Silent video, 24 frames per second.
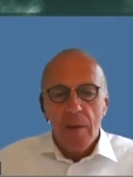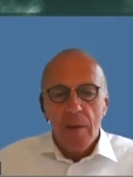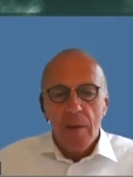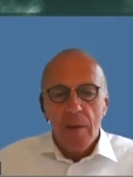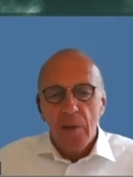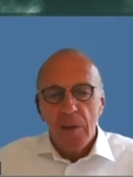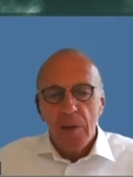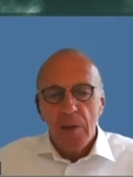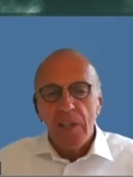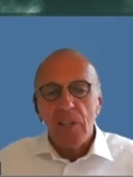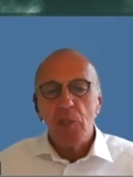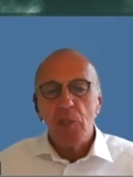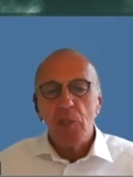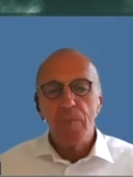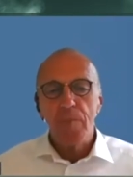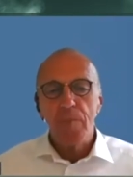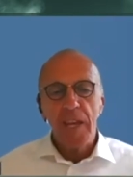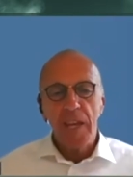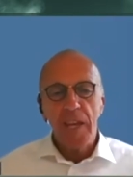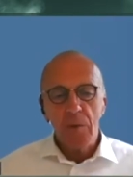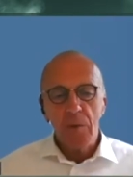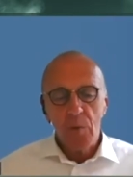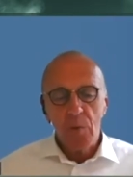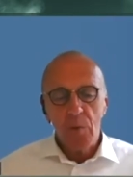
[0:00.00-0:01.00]
But in
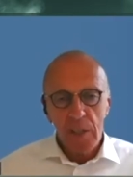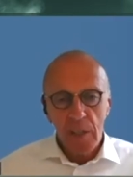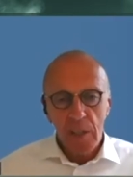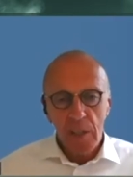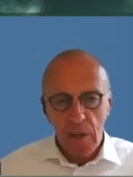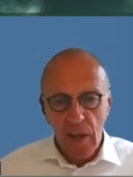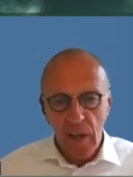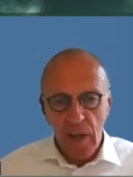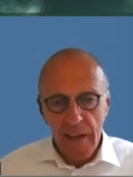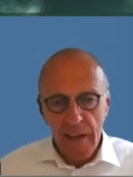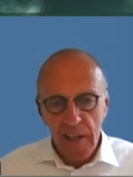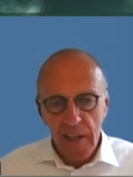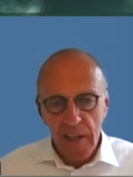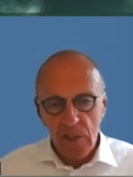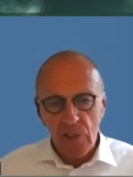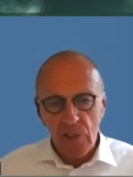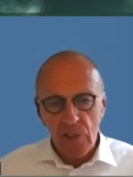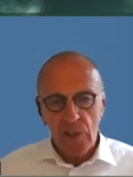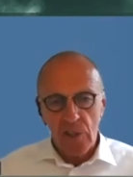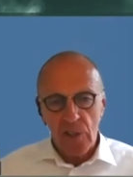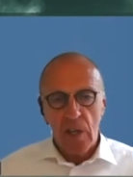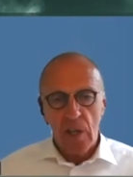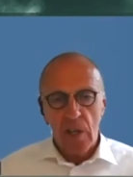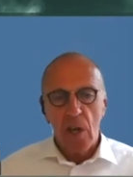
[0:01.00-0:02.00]
speaking with
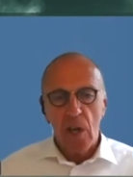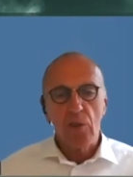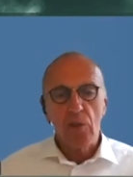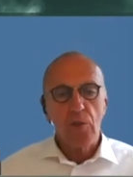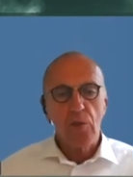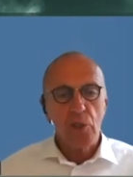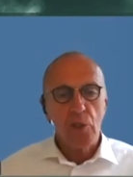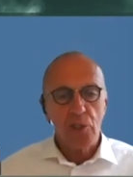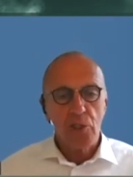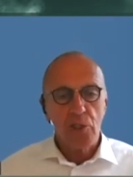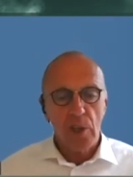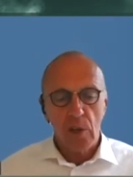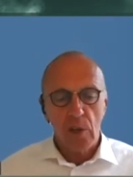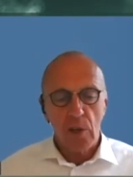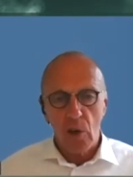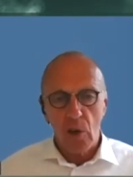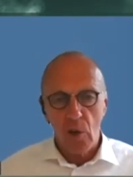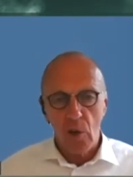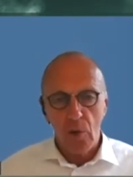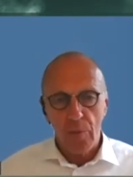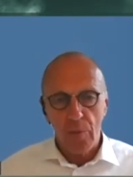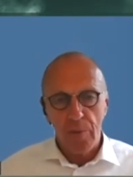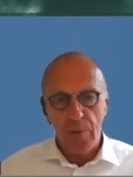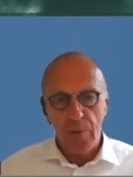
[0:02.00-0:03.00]
clients uh, across the
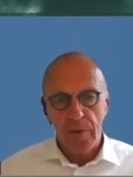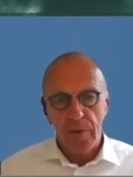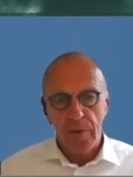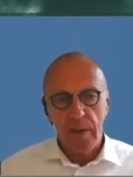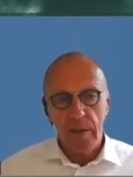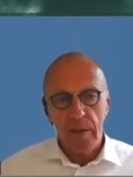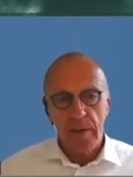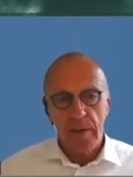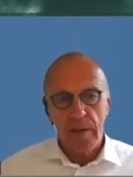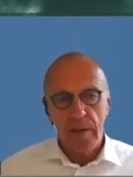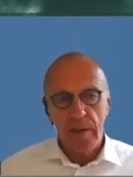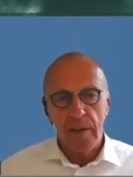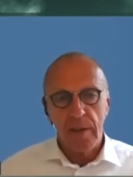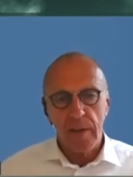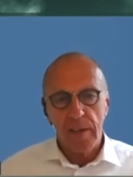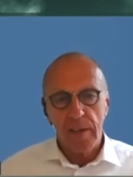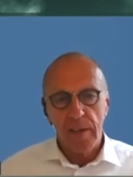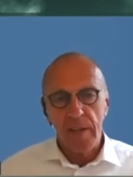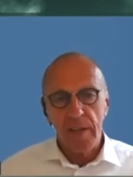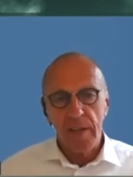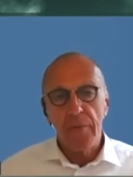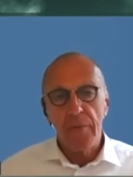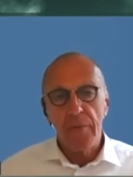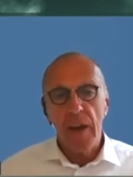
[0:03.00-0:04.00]
globe, uh,
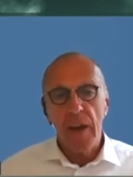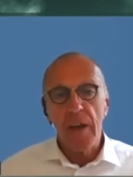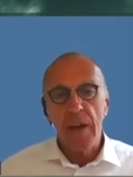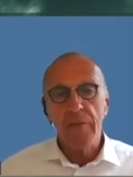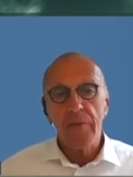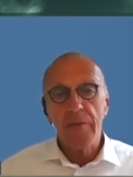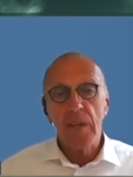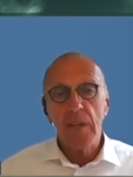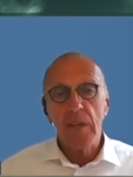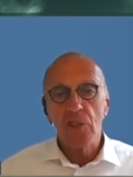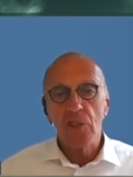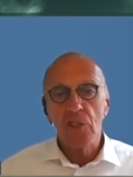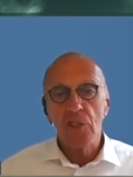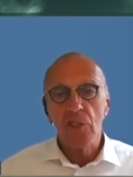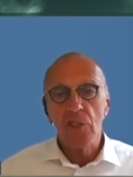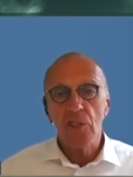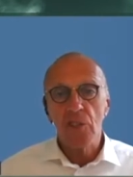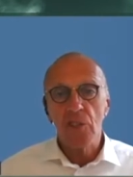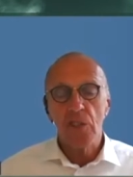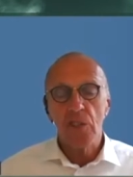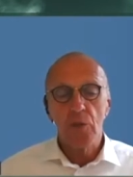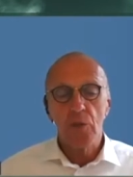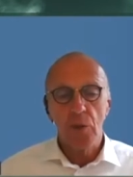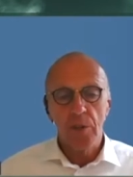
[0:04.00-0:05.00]
in the five years
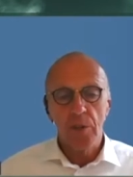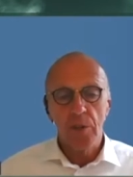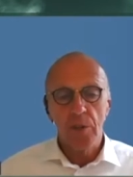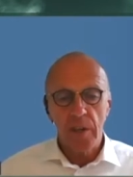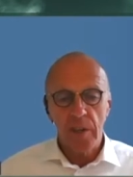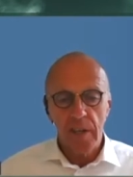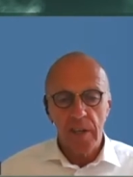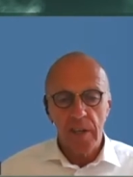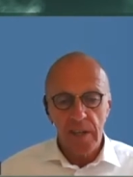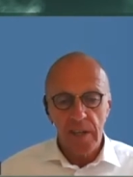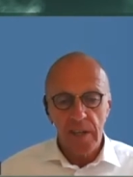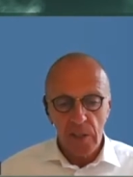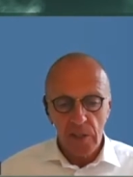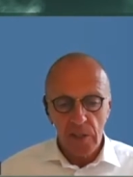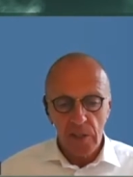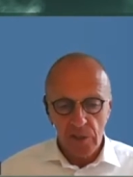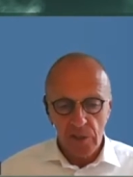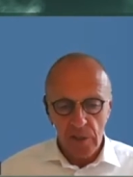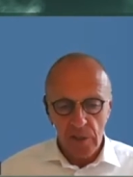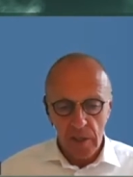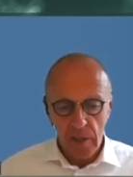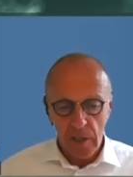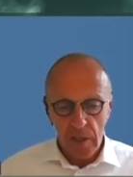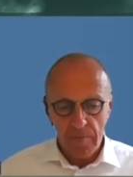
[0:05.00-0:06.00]
since I joined
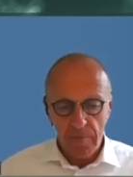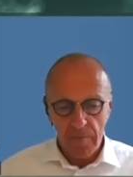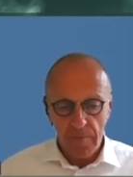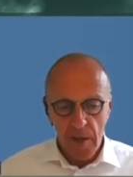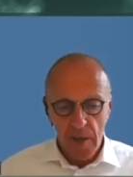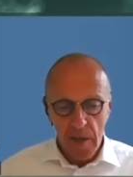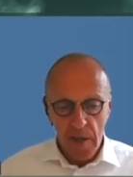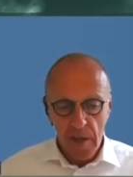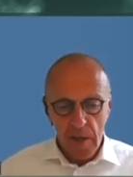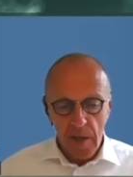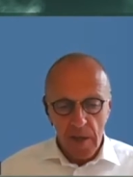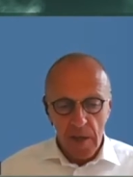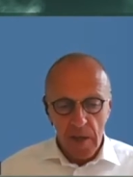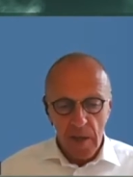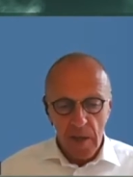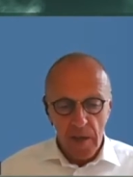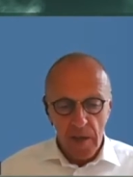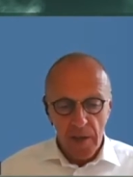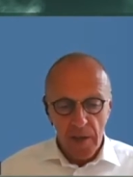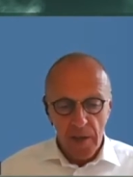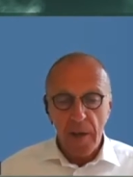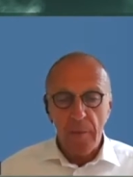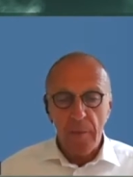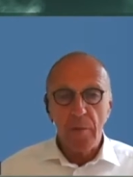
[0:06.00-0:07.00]
Arcadis, um,
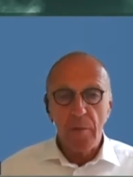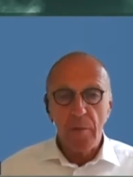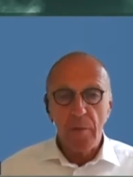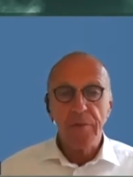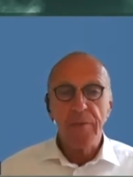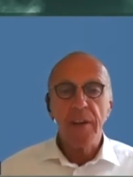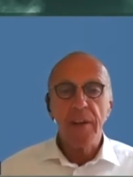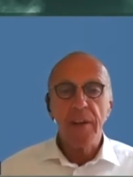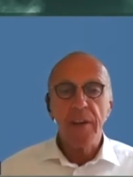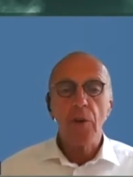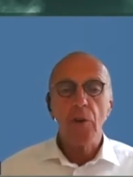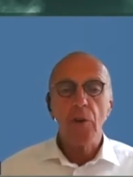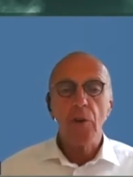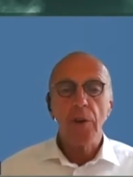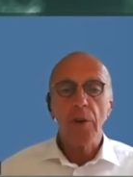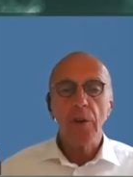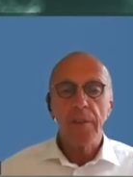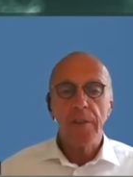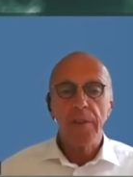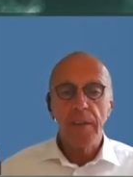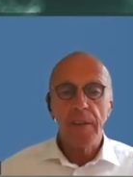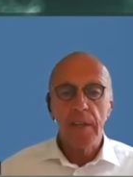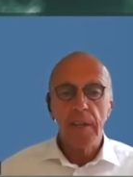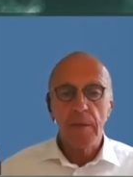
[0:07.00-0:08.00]
a, number of recurring
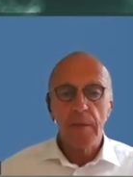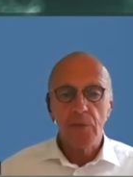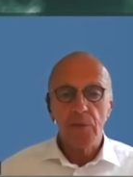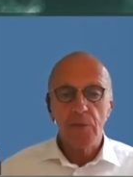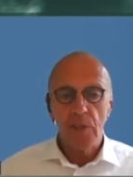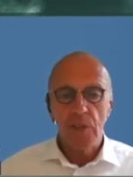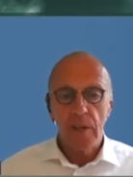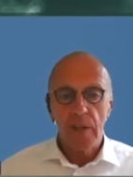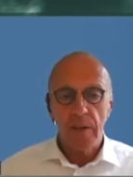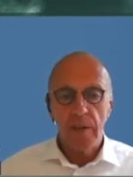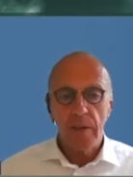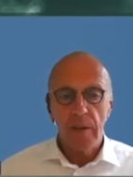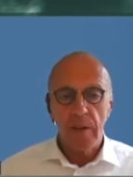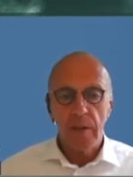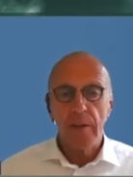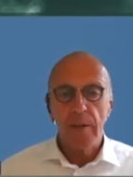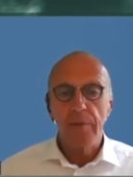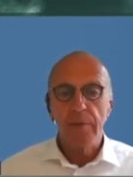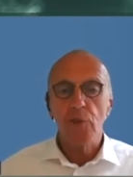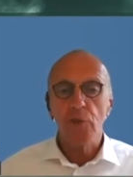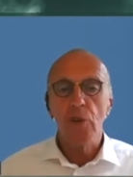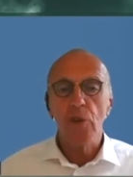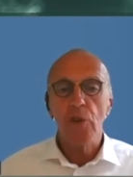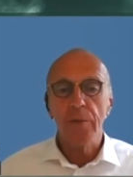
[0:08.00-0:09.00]
themes uh, have
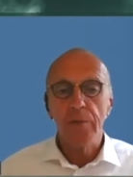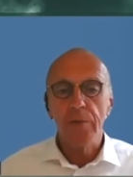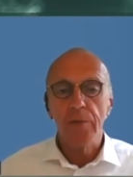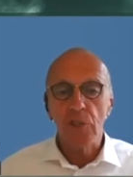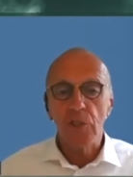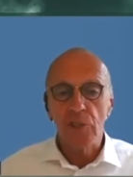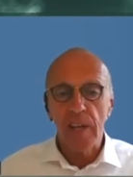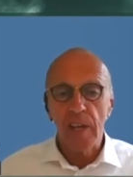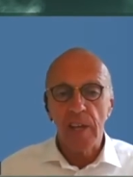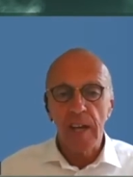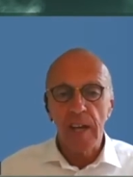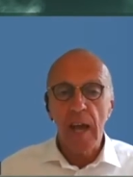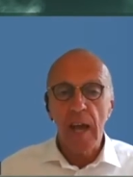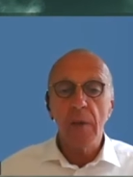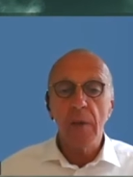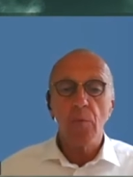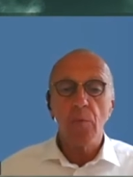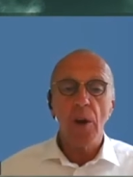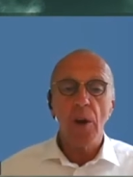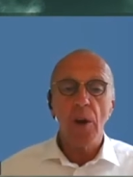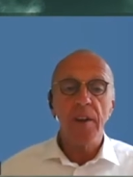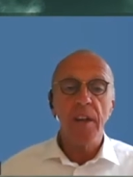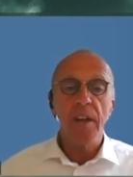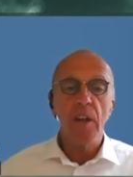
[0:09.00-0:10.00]
surfaced, and and
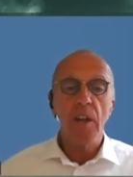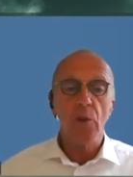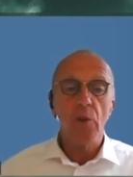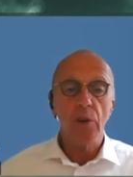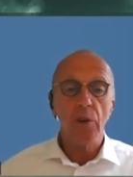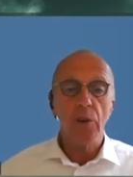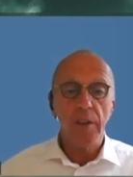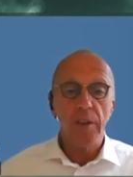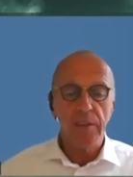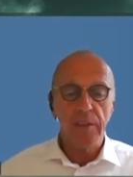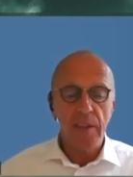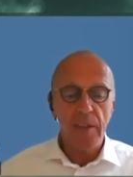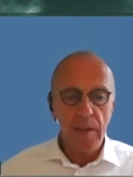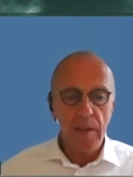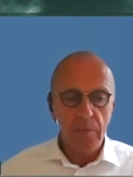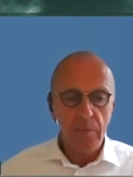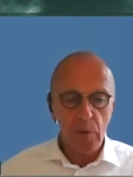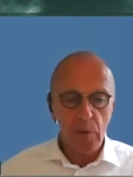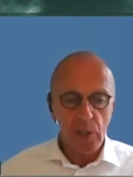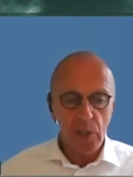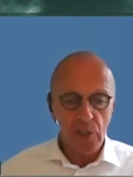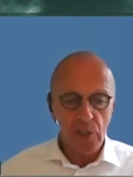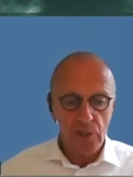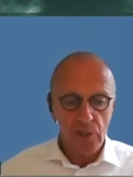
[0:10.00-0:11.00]
one recurring theme
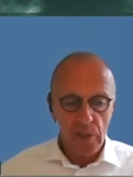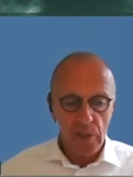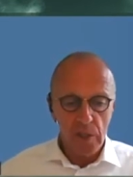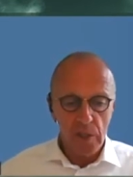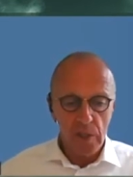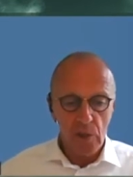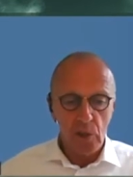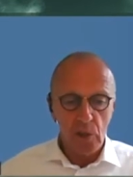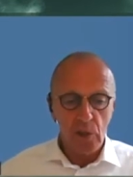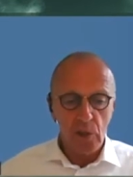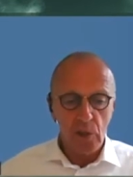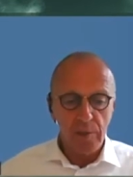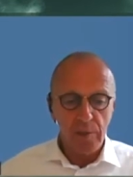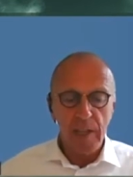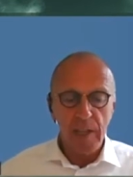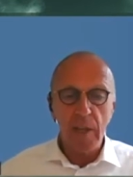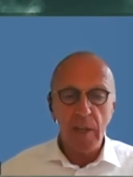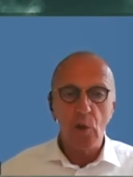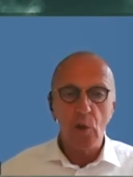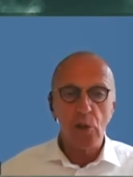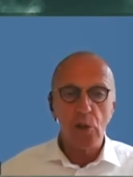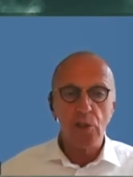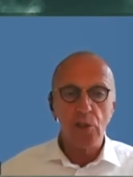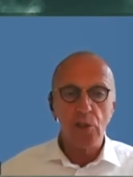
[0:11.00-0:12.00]
which ultimately
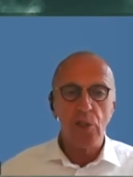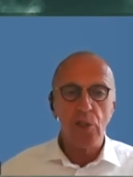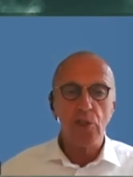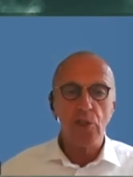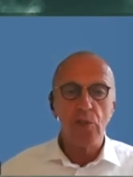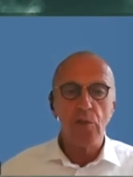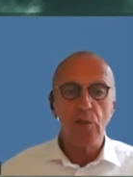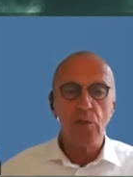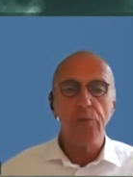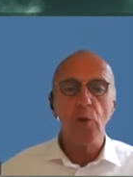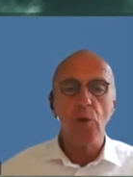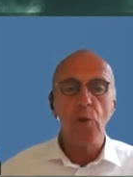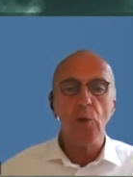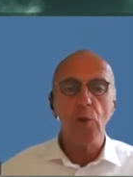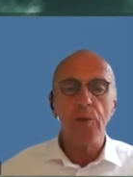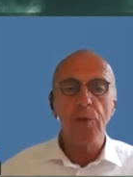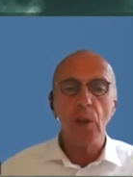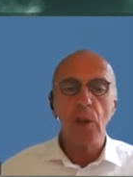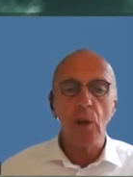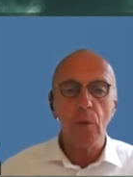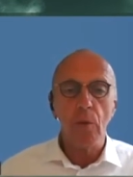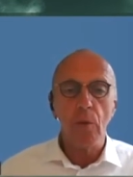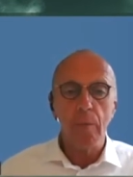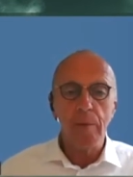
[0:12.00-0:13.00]
caused us to form the
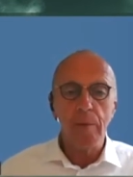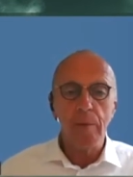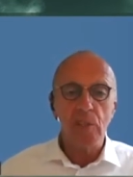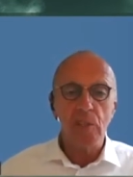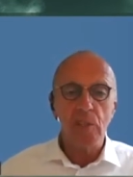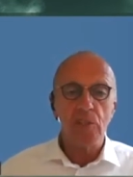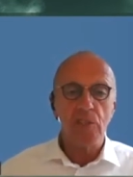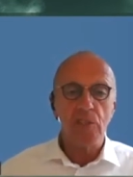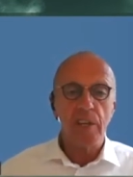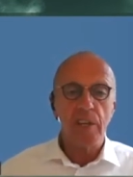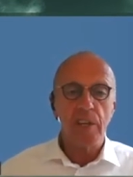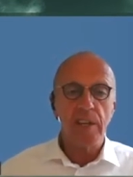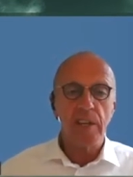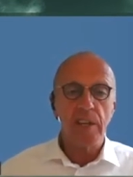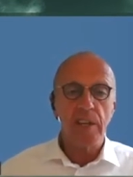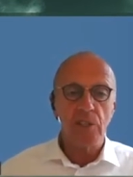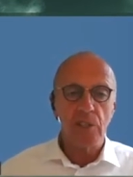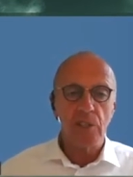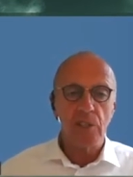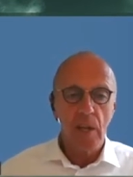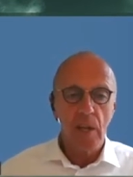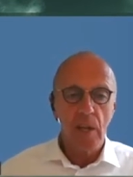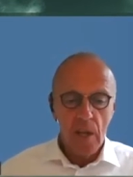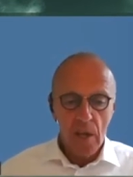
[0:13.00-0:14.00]
global business
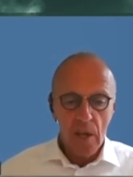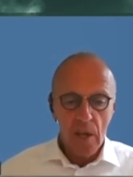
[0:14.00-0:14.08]
areas